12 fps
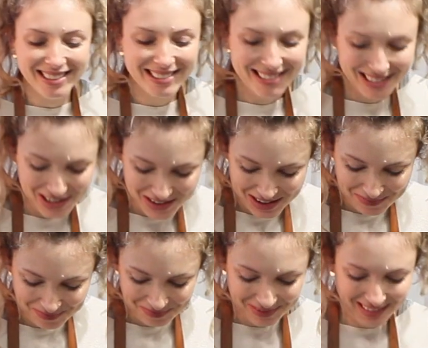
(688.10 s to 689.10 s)
So
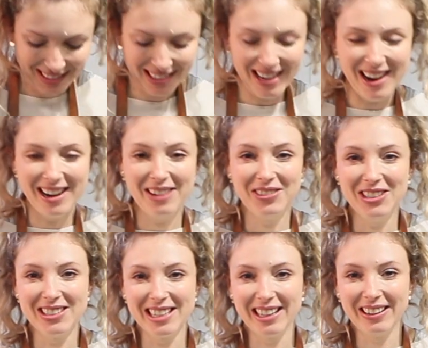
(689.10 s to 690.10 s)
I am
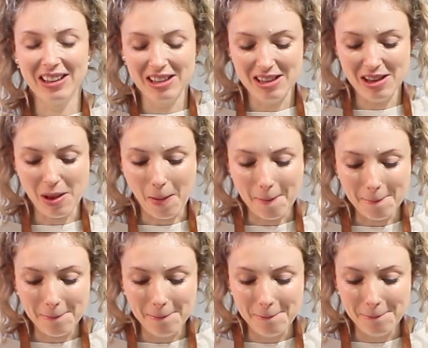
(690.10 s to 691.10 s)
using
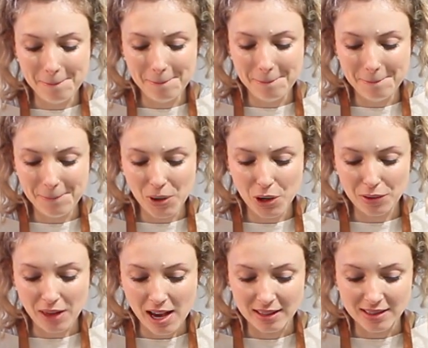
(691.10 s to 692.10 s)

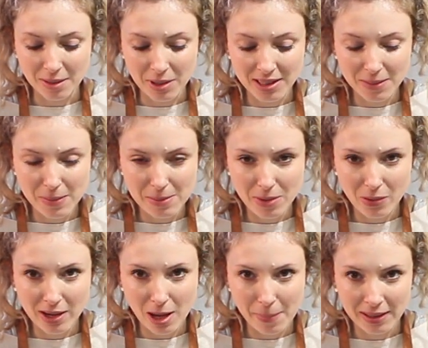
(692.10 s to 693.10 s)
both hands. I might speed my
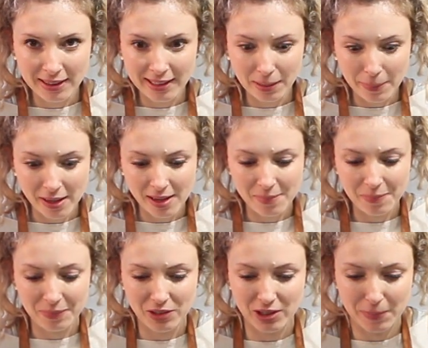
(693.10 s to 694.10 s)
wheel up a little bit
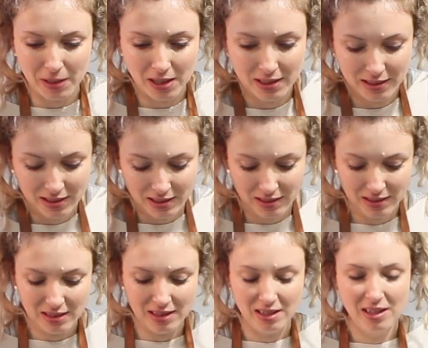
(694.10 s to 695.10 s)
just because
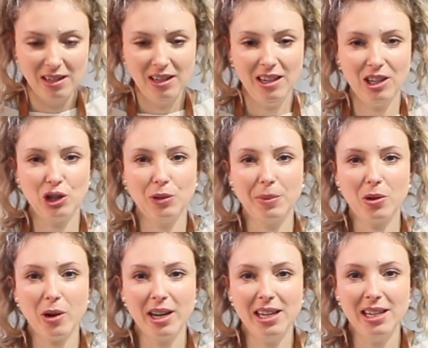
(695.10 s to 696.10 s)
it could be
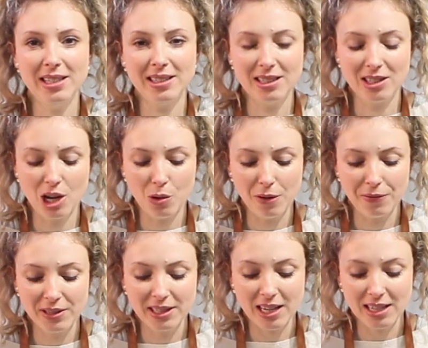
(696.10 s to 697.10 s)
quite easy to go off
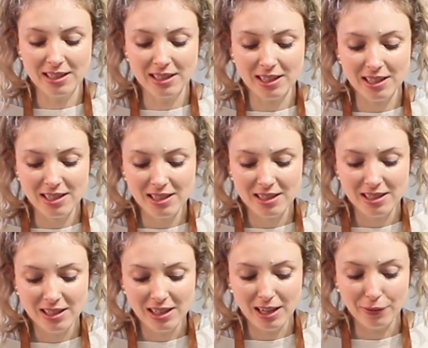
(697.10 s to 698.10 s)
center
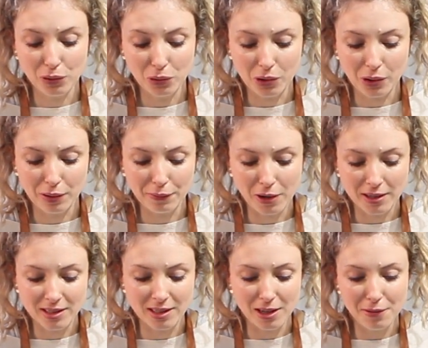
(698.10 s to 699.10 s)
if you're not going
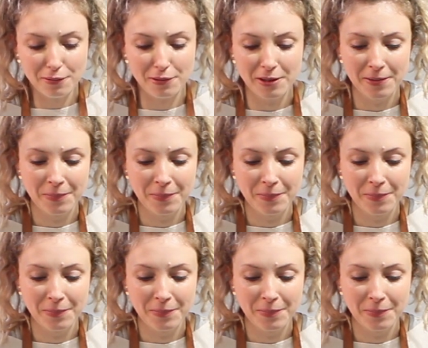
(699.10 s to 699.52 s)
fast enough,